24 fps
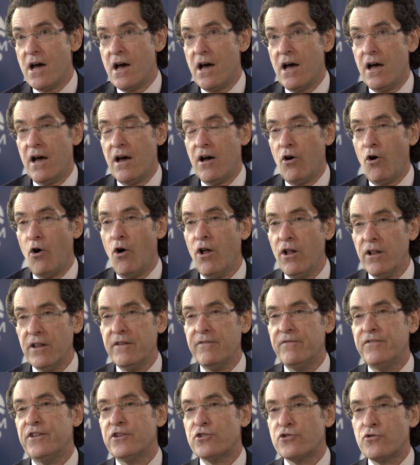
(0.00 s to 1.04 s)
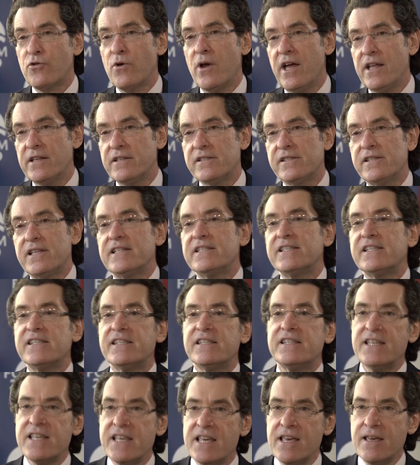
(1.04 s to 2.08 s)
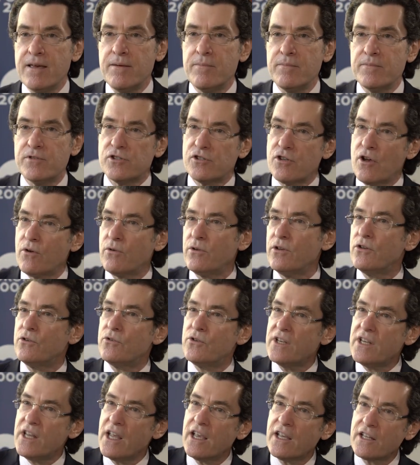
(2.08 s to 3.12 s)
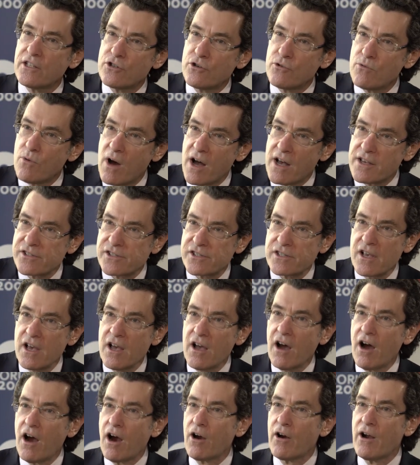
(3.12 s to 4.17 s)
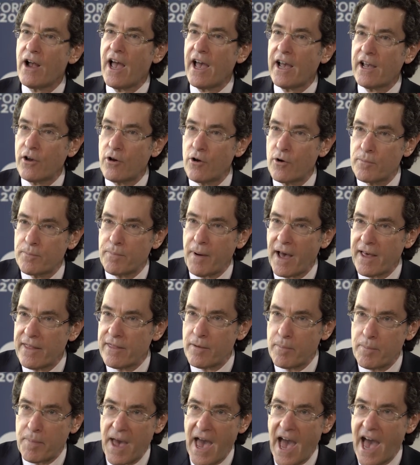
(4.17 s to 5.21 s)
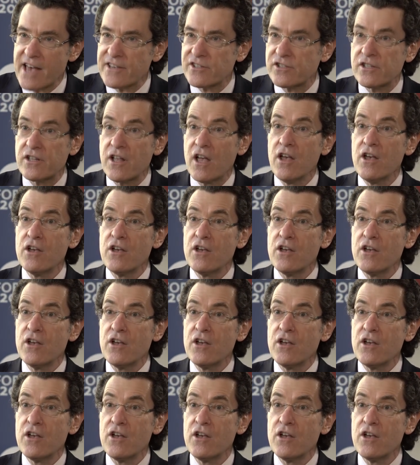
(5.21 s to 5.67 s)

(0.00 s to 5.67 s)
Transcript: all of the trends that seem so unique to us are echoed by the past.